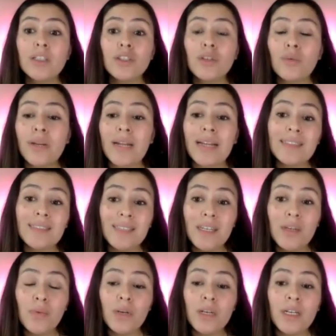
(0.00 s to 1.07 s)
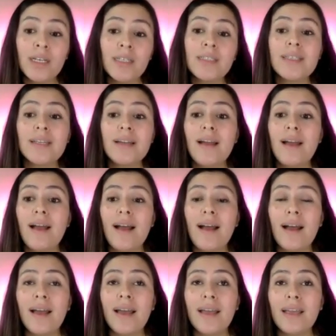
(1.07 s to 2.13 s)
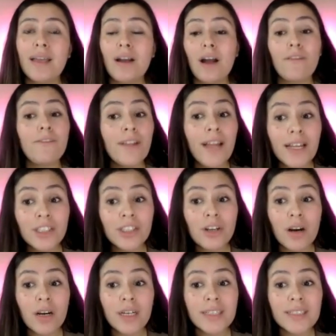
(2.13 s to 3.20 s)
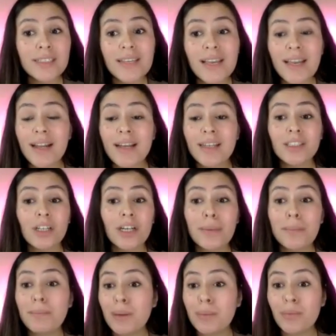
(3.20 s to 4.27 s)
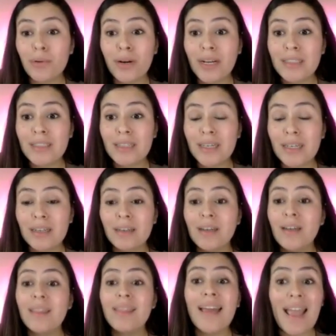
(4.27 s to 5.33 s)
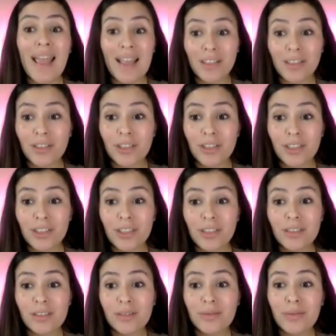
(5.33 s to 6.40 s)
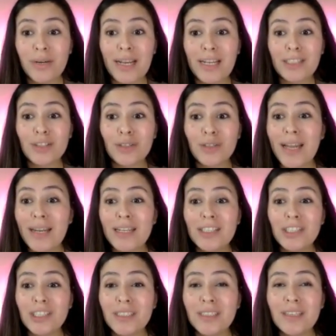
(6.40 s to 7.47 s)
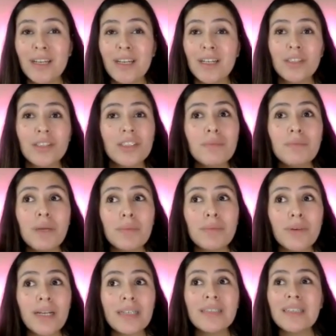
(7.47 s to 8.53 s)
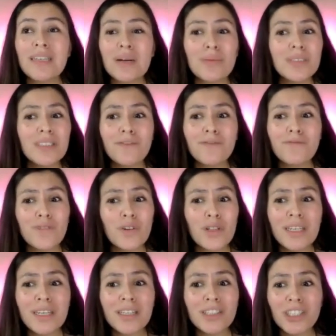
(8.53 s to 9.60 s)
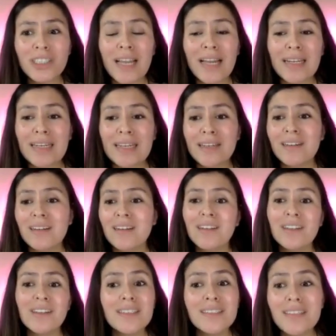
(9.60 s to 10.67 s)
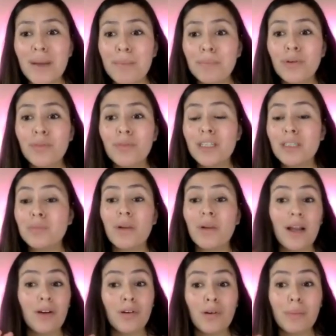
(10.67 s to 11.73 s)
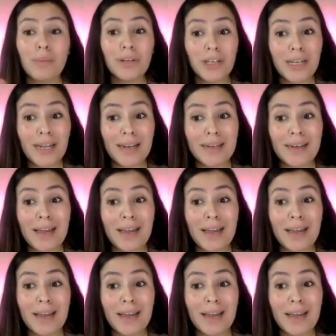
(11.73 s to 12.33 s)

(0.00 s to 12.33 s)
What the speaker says: So what I did was I got flashcards and I started memorizing the answers, right? So kind of just memorizing. I wasn't fully understanding. A good example of this, however, I'm good at it